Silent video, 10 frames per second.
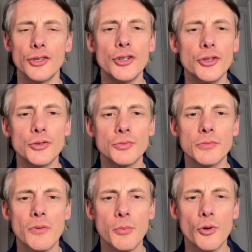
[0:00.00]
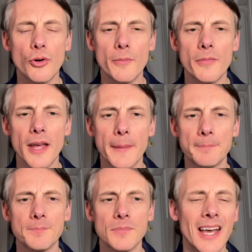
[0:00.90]
the news would report
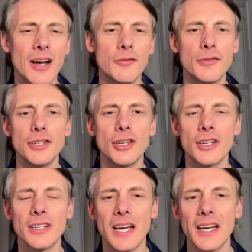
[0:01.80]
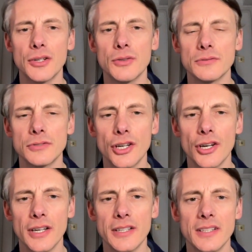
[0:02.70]
that a healthy young adult
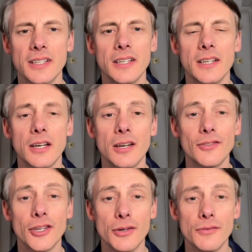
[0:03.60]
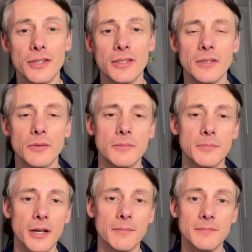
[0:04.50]
died of COVID.
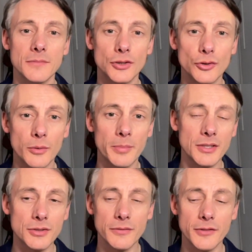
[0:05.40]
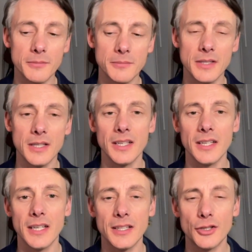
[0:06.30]
But you saw a picture of them
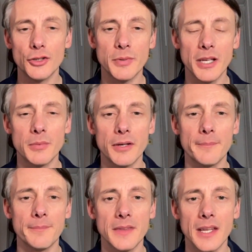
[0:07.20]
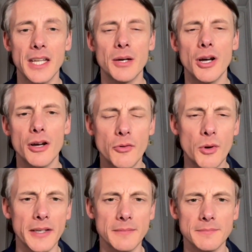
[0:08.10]
in the newspaper and they were
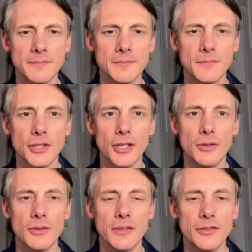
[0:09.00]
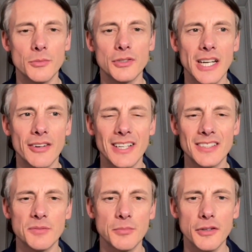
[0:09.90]
overweight. So if someone's carrying
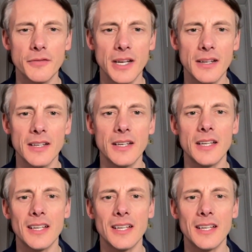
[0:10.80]
excess body fat,